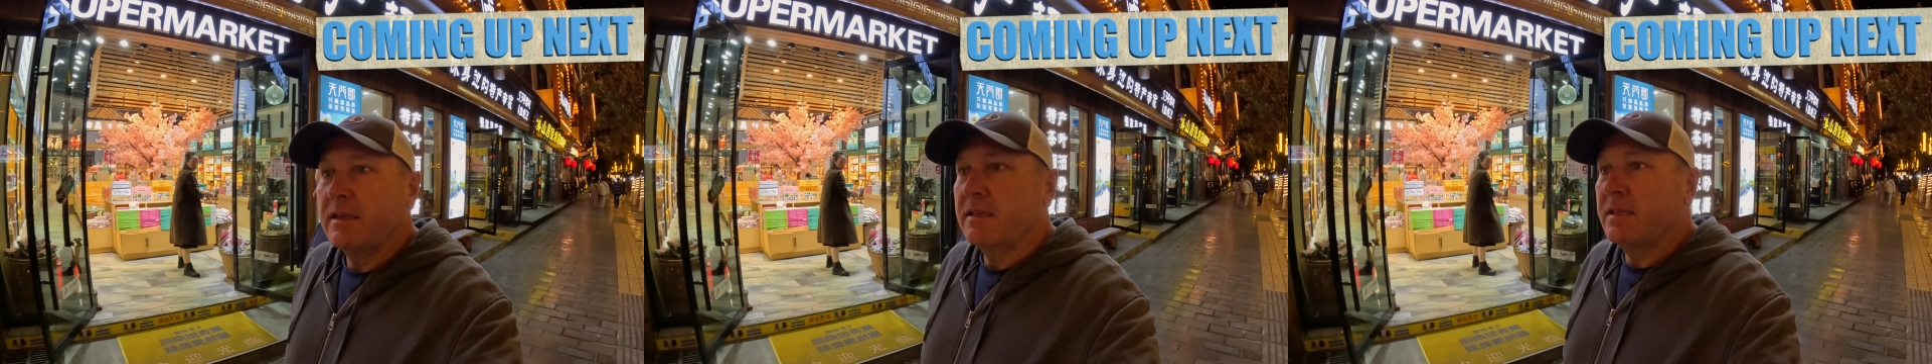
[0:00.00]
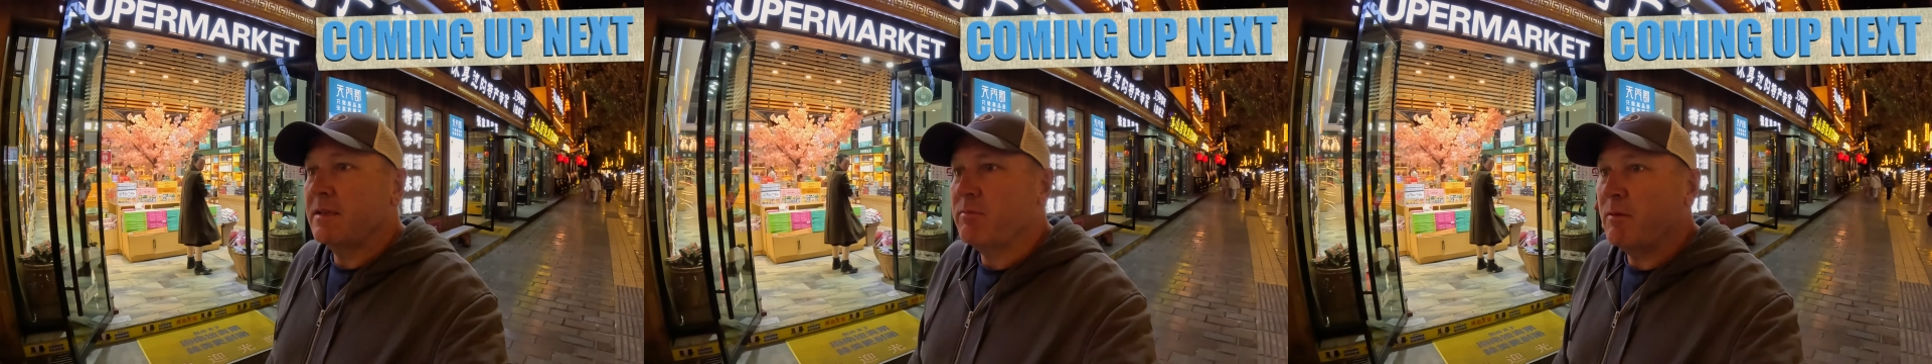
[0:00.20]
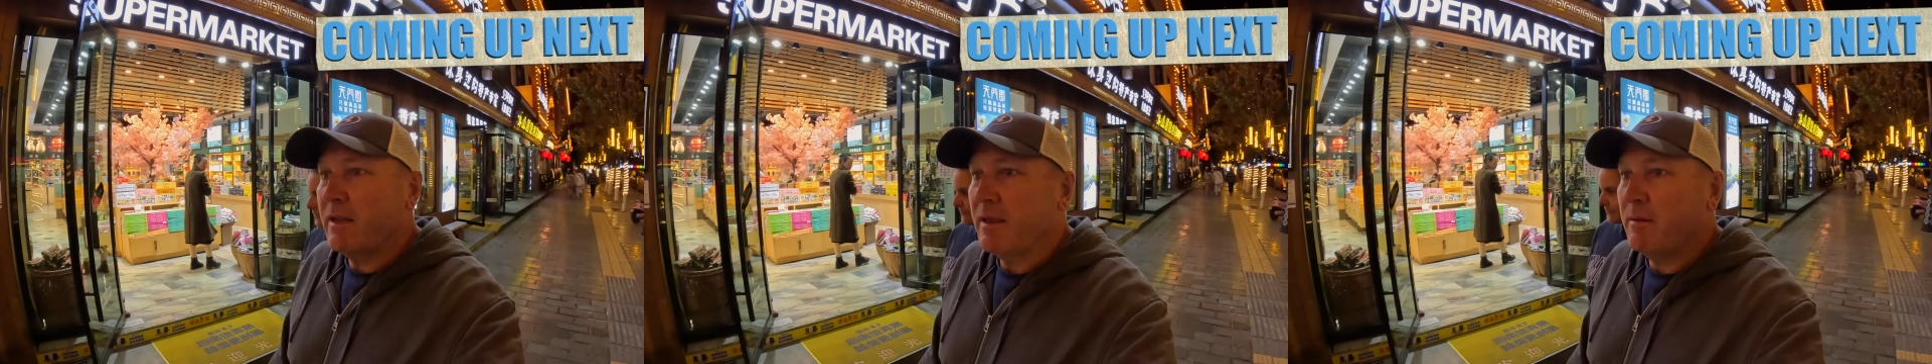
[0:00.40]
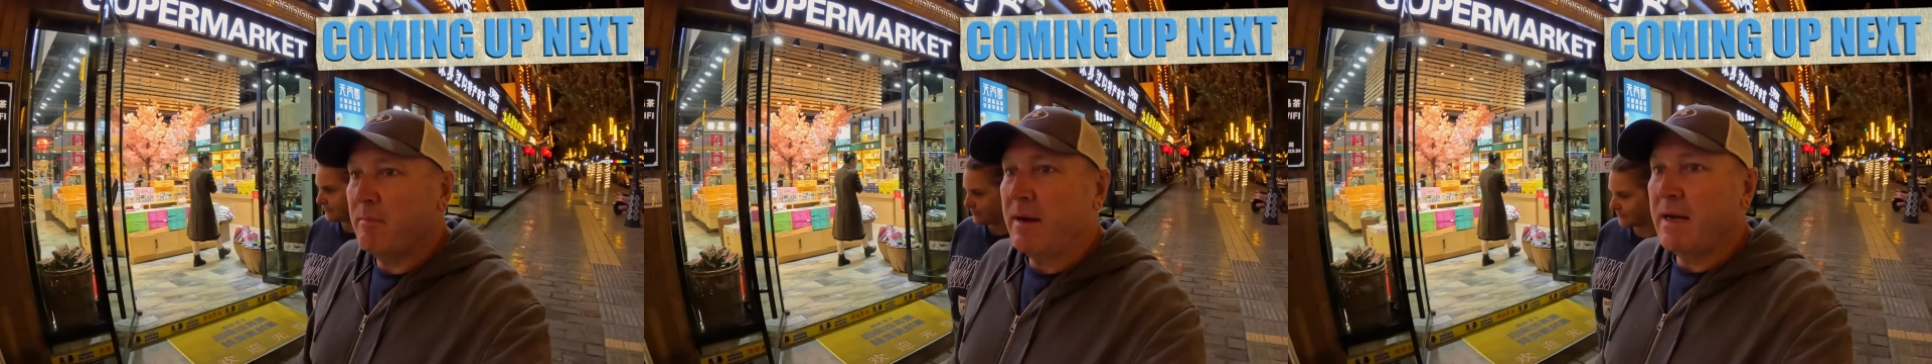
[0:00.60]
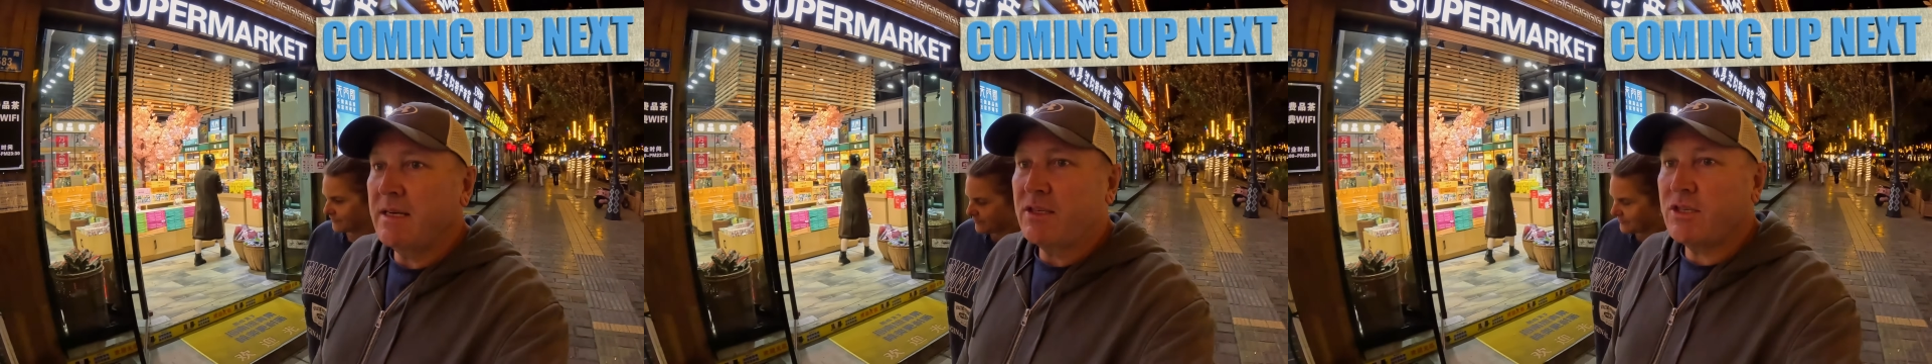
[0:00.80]
just one of the
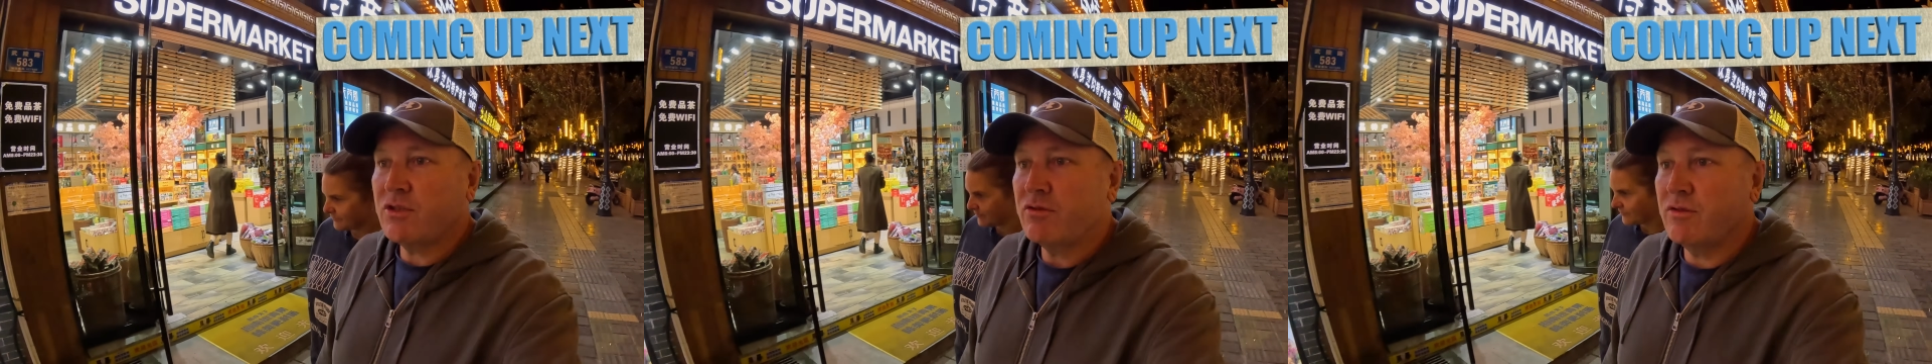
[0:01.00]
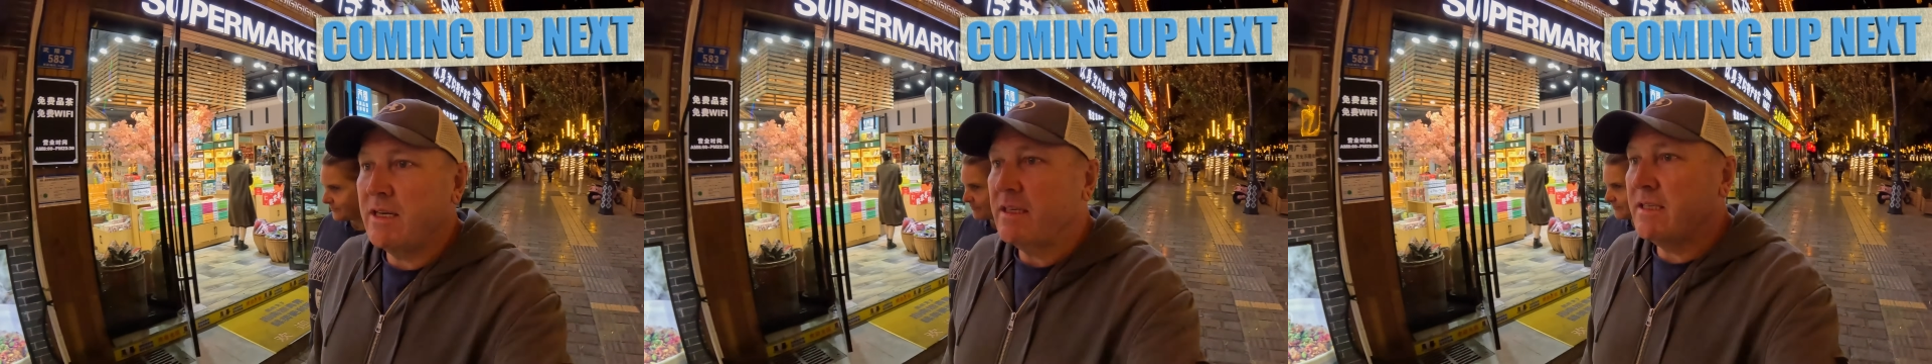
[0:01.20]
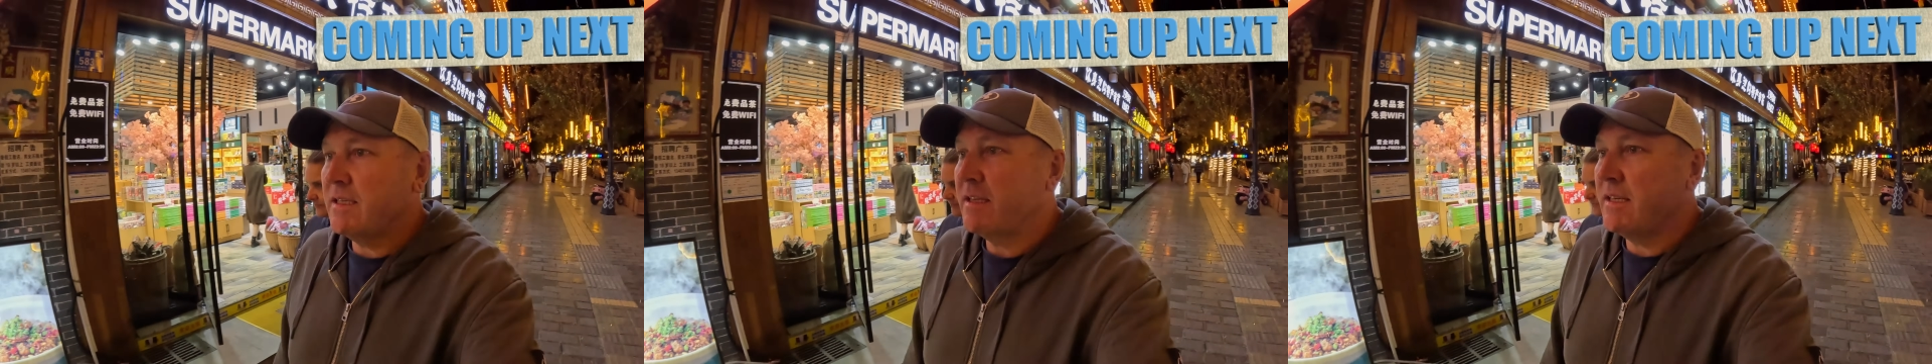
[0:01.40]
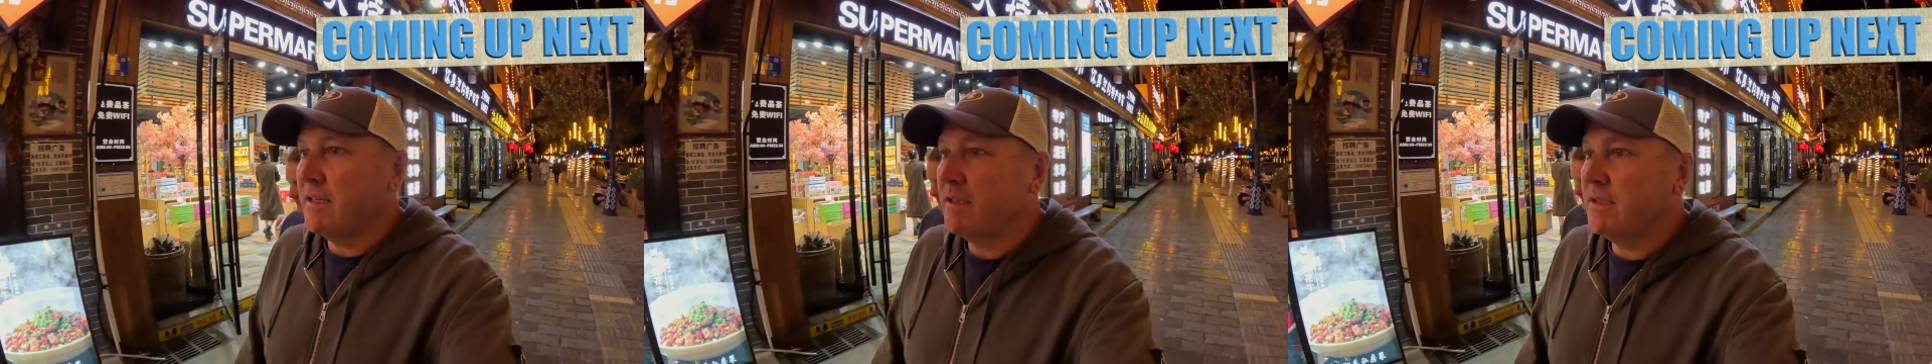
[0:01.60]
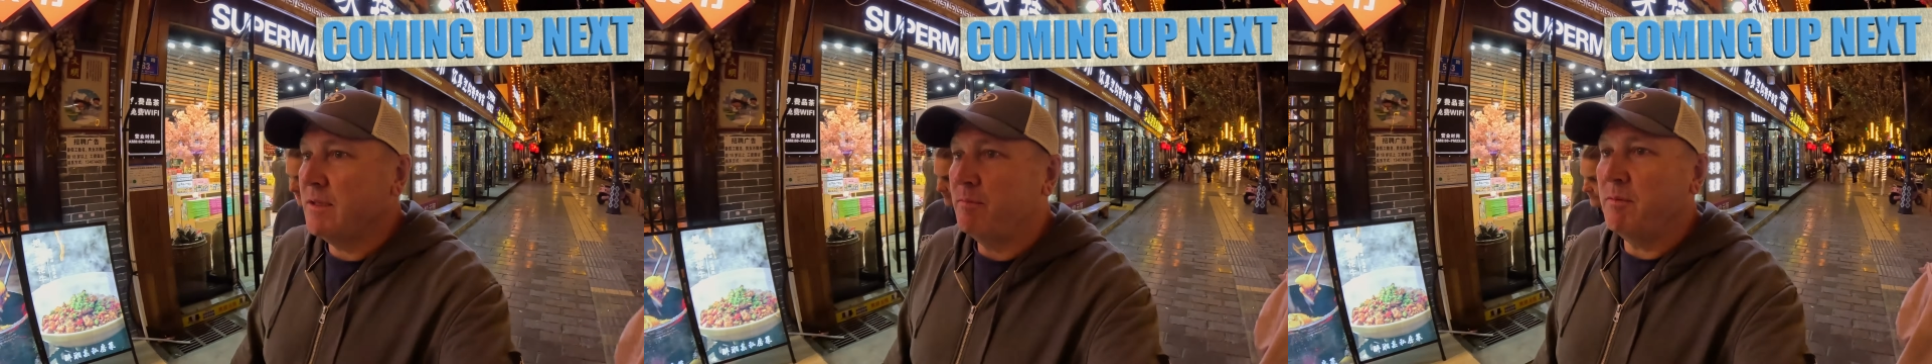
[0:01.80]
main streets
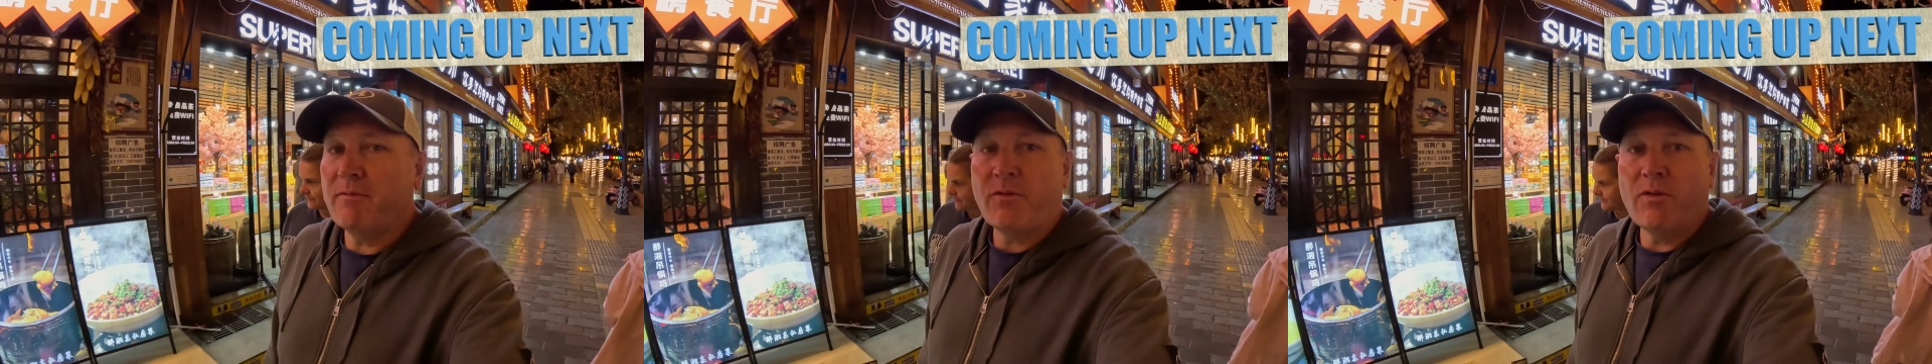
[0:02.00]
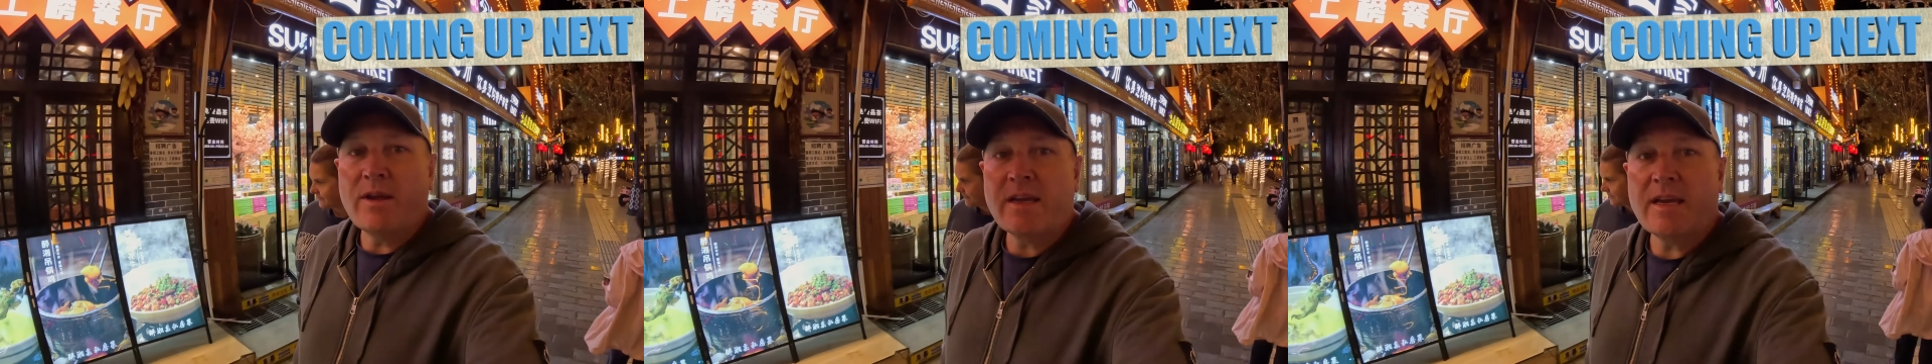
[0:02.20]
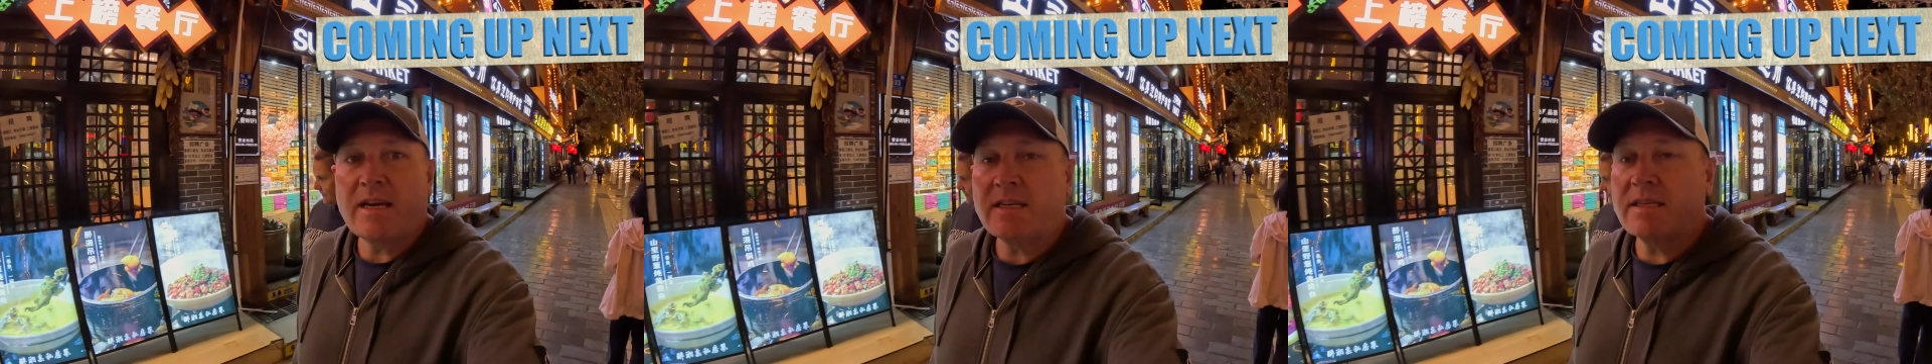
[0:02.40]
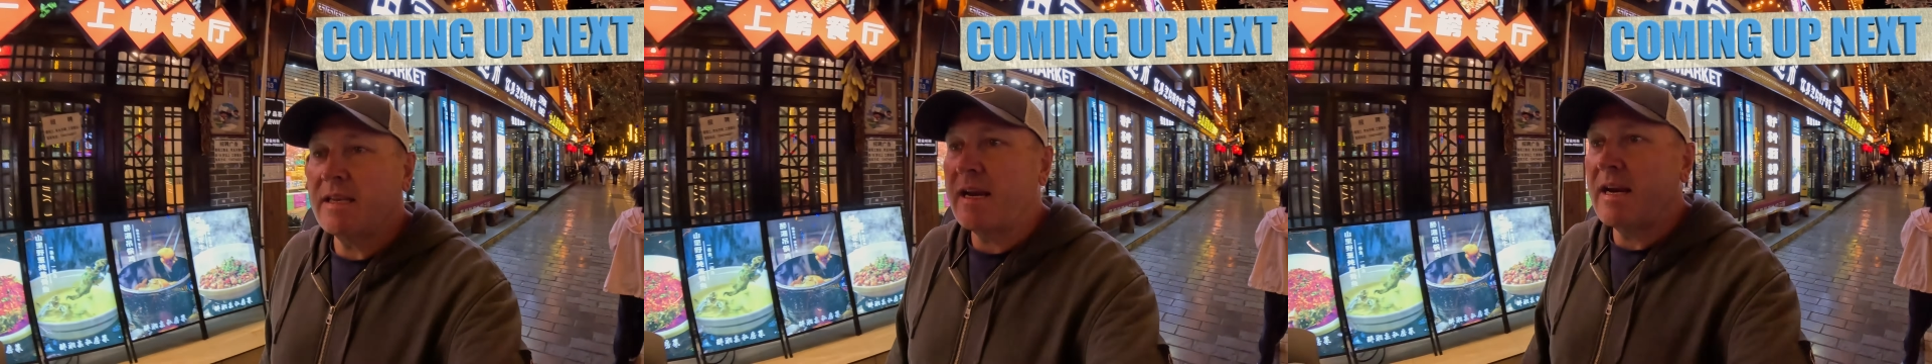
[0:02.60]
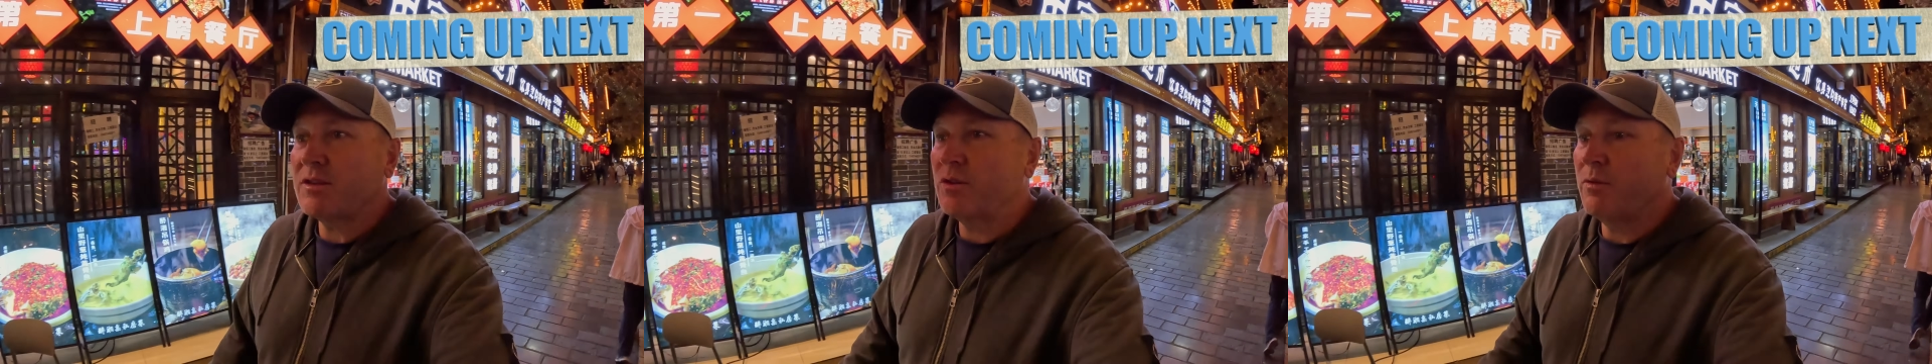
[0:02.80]
just before you get into the national